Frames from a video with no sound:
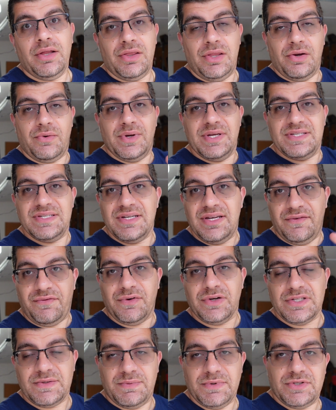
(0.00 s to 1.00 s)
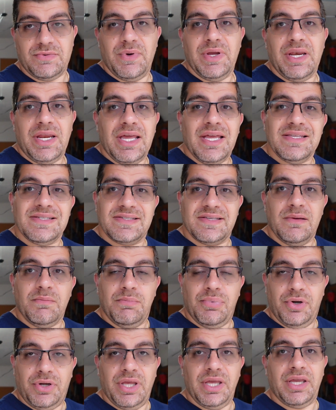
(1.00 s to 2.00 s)
There is a difference between instant
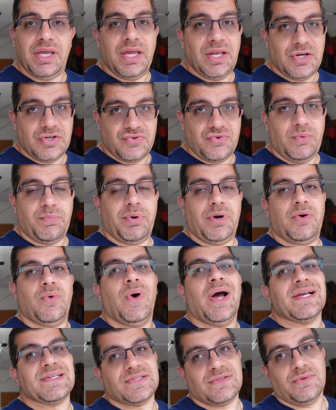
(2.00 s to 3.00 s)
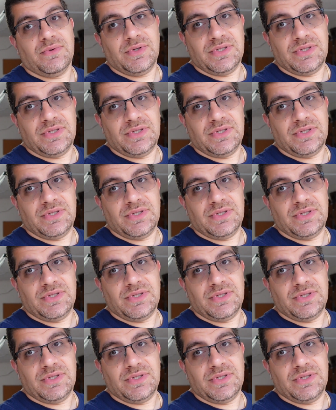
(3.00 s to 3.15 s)
booking and a trip request, so